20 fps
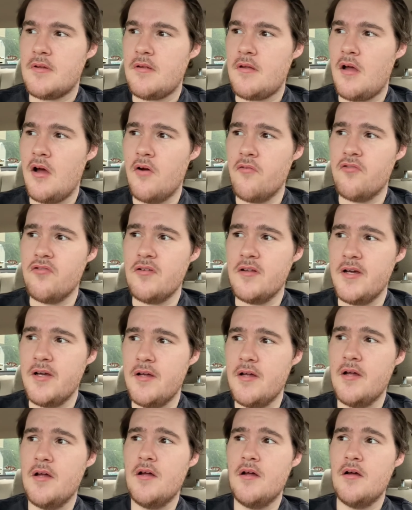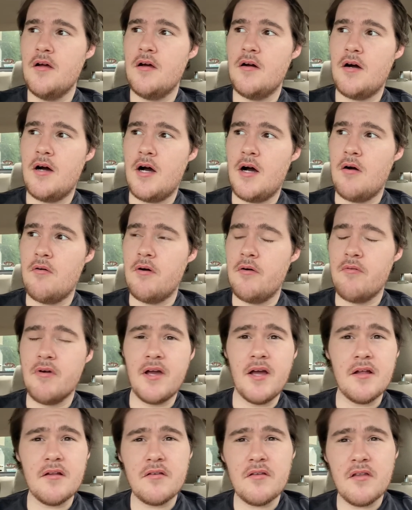hopefully uh, when we
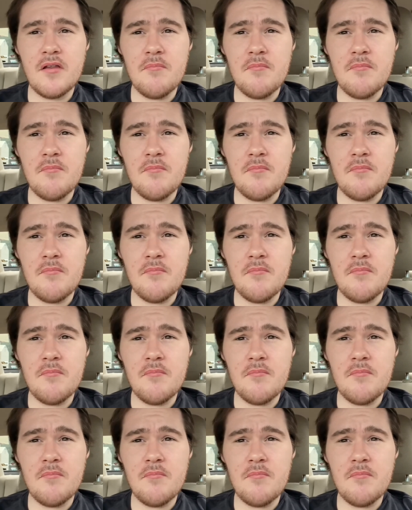get to